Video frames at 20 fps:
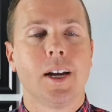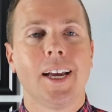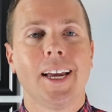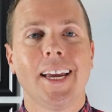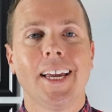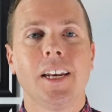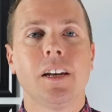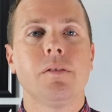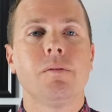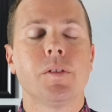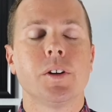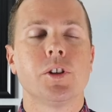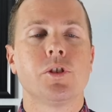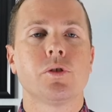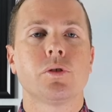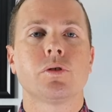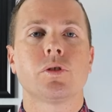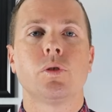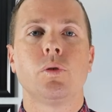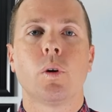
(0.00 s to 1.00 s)

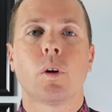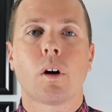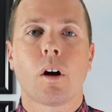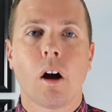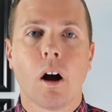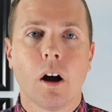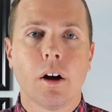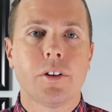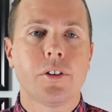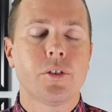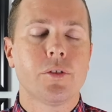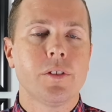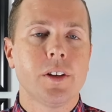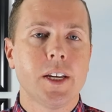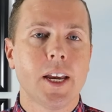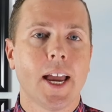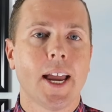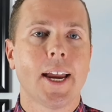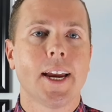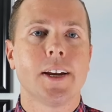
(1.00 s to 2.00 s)
individuals who are under
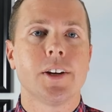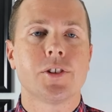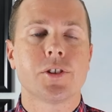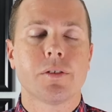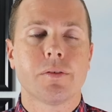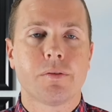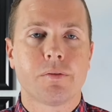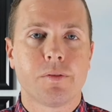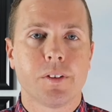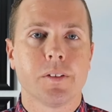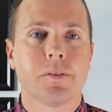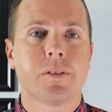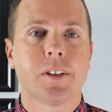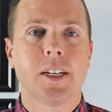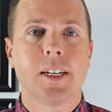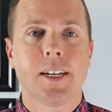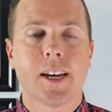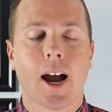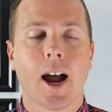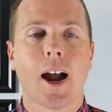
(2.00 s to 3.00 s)
the age of
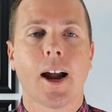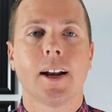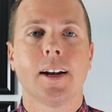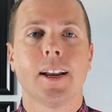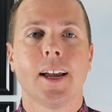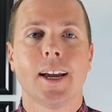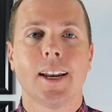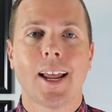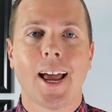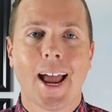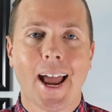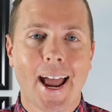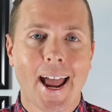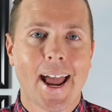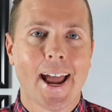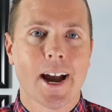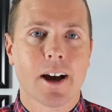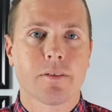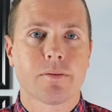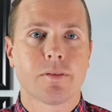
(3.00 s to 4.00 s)

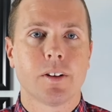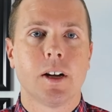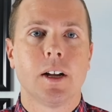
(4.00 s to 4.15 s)
59.5.